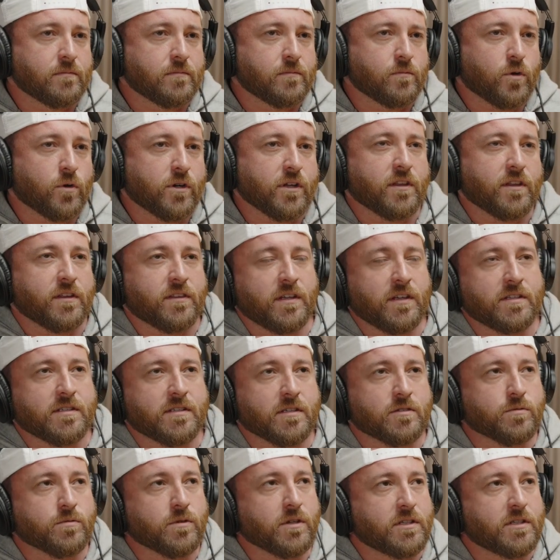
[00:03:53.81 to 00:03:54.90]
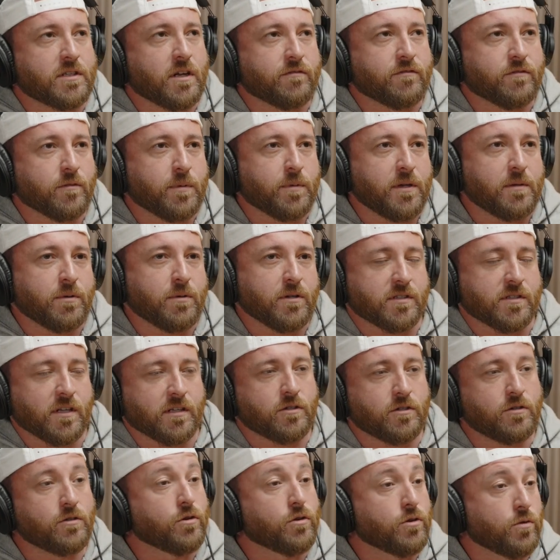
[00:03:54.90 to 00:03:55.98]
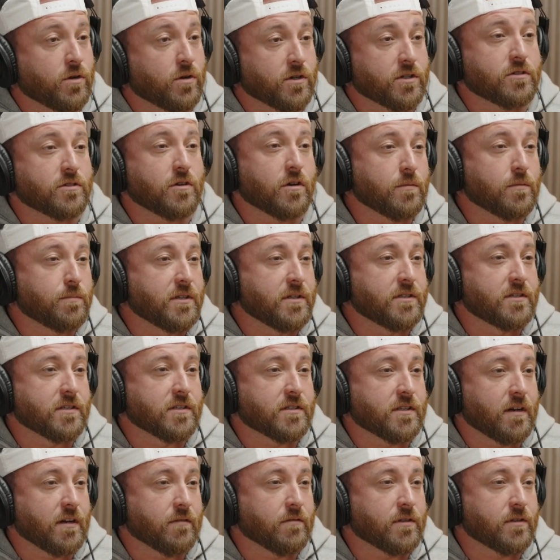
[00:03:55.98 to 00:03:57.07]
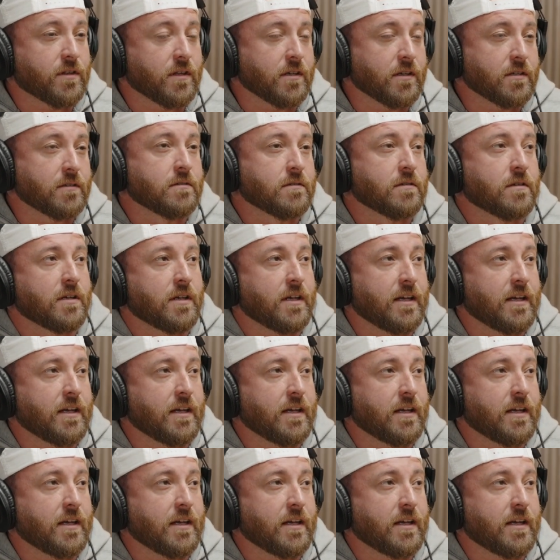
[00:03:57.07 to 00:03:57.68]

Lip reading: One of the things that's really tough for people is like, you want to start a business and everything,